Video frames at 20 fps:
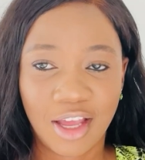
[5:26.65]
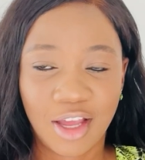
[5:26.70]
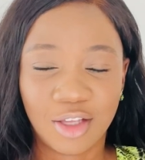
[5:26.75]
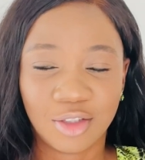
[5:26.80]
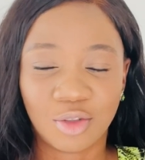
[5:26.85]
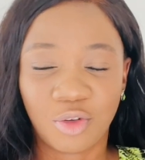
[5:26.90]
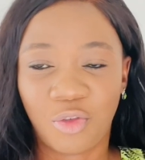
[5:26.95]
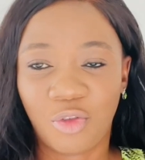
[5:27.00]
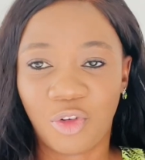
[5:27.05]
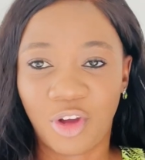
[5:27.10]

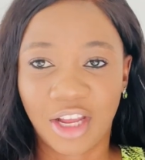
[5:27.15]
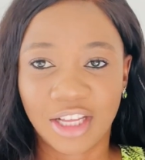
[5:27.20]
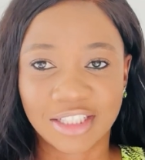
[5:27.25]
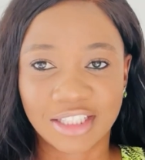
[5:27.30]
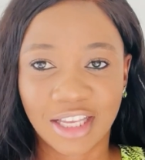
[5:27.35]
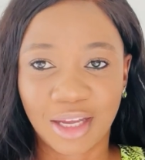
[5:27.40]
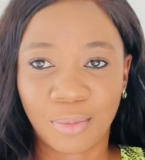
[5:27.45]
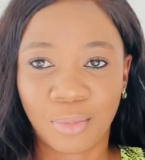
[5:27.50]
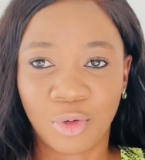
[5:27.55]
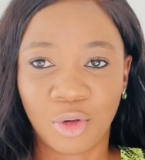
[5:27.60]
So for
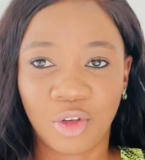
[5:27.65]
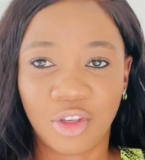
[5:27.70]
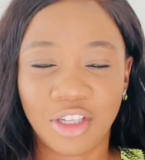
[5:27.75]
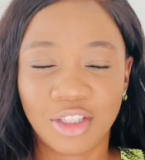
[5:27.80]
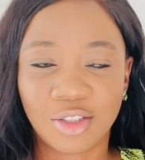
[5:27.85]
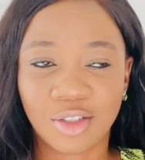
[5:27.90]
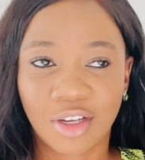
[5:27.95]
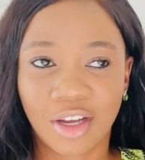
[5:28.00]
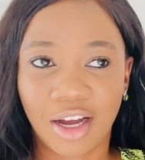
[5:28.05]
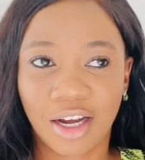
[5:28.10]
example, you
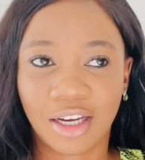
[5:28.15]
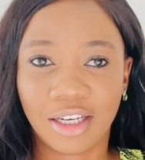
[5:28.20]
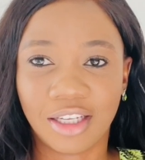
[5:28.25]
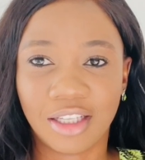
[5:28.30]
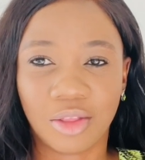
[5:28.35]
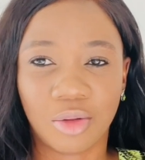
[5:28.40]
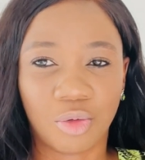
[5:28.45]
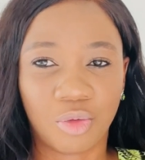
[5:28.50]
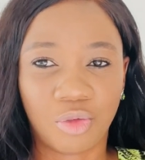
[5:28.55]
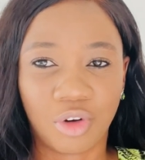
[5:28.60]
need to
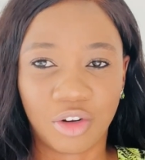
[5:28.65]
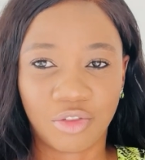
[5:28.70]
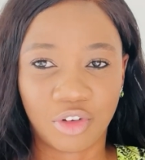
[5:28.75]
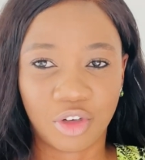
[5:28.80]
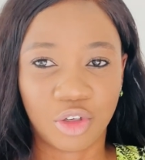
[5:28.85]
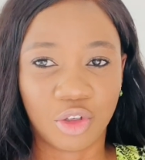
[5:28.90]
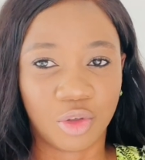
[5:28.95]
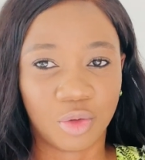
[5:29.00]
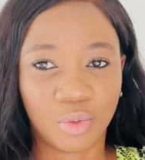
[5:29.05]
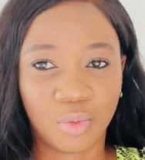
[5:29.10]
calculate the
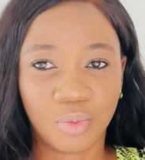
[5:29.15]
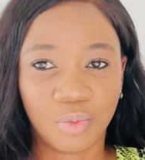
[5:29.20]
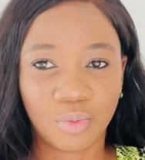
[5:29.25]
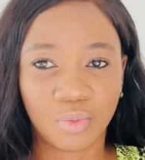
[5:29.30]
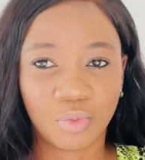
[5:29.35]
revenue,